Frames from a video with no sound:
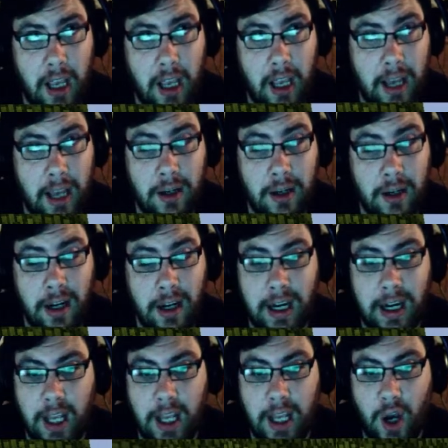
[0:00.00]
Ender
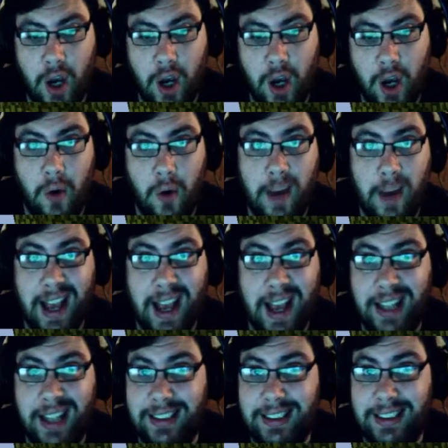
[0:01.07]
IO
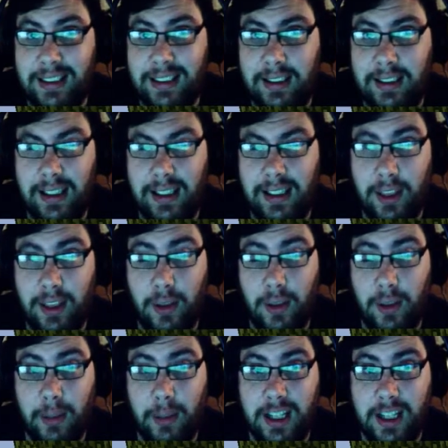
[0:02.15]
and
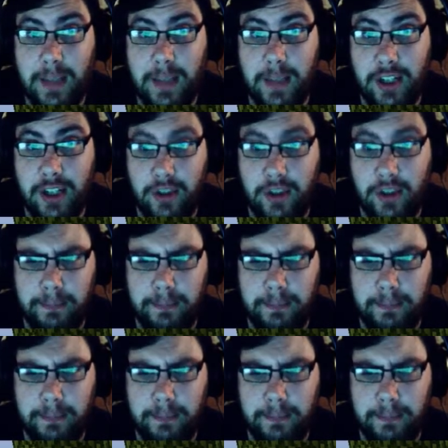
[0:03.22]
thermal expansion.